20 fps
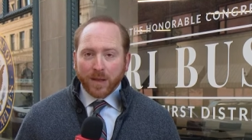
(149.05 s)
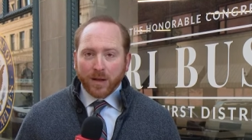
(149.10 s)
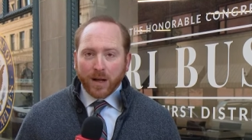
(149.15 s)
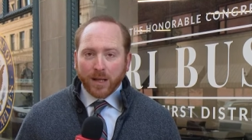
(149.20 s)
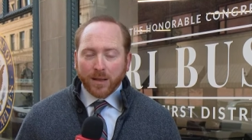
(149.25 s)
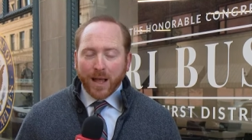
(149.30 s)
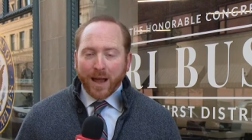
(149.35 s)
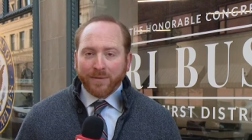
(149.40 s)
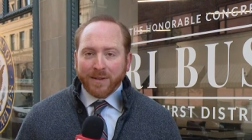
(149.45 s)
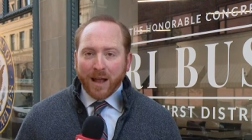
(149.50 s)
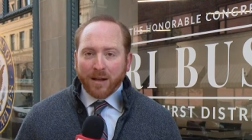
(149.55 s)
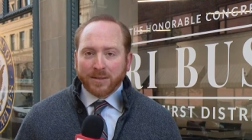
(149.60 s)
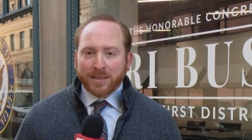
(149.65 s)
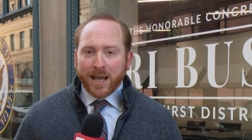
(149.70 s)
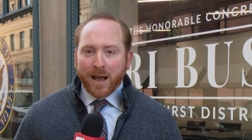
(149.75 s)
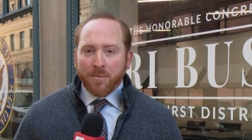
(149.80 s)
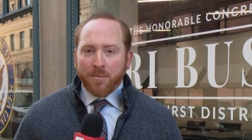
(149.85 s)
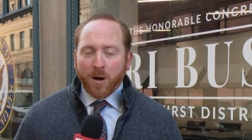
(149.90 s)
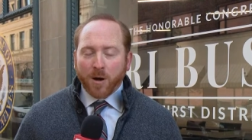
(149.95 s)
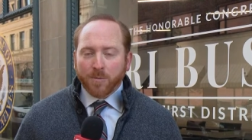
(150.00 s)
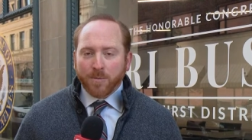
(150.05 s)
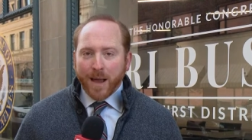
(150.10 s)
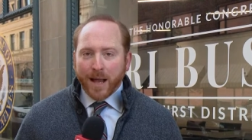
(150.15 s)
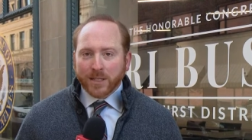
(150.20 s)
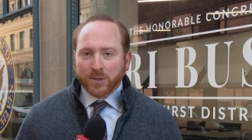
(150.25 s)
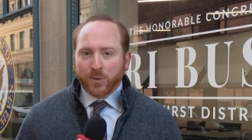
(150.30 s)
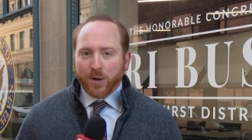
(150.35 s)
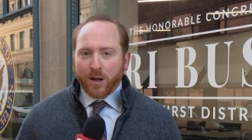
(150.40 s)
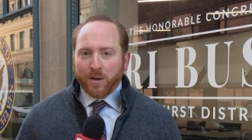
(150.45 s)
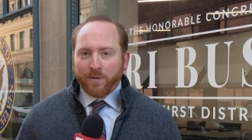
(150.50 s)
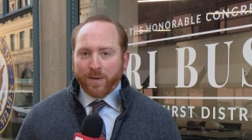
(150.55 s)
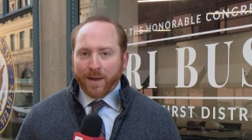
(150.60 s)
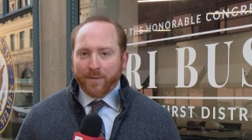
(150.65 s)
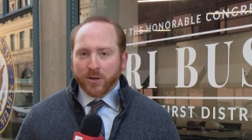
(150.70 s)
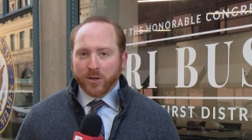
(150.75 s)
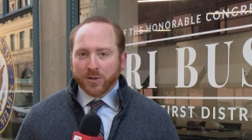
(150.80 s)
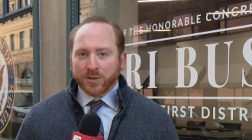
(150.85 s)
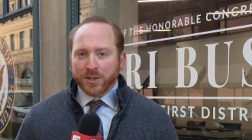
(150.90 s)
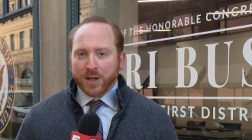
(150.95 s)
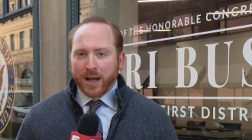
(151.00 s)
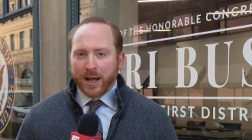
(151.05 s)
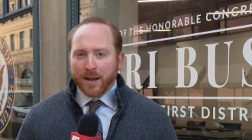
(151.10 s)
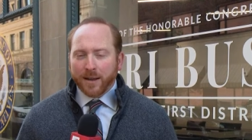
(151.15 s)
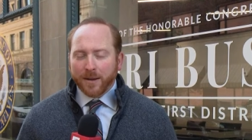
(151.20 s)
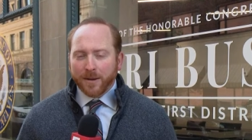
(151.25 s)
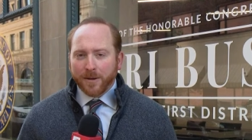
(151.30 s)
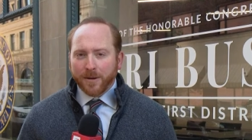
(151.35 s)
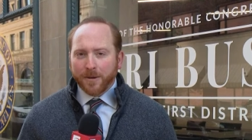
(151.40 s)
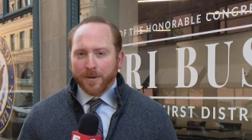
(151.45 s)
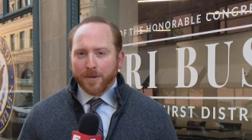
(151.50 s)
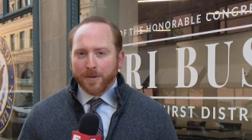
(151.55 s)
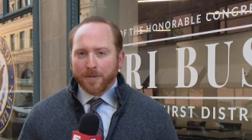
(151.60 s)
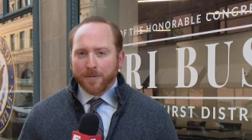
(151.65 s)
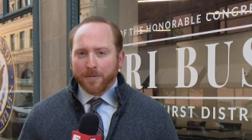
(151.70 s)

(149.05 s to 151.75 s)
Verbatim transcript: Uh, live downtown, Mark Maxwell, 5 on your side. All right, thank you.